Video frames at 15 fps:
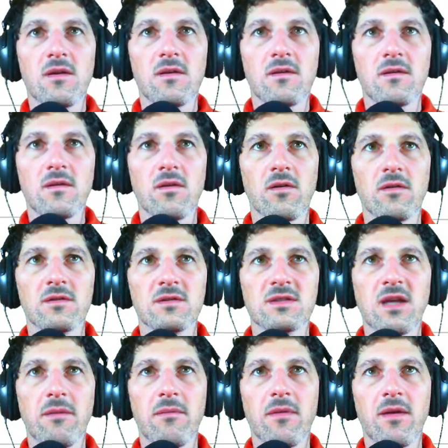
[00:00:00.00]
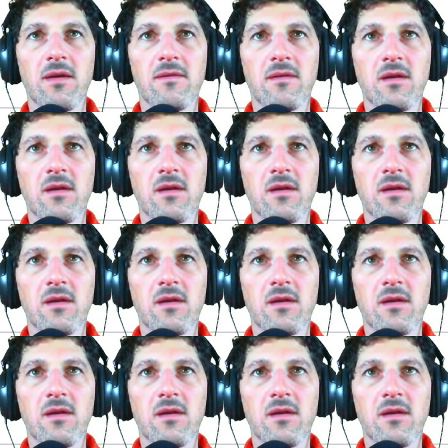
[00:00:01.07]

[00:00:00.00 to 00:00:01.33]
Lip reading: So same as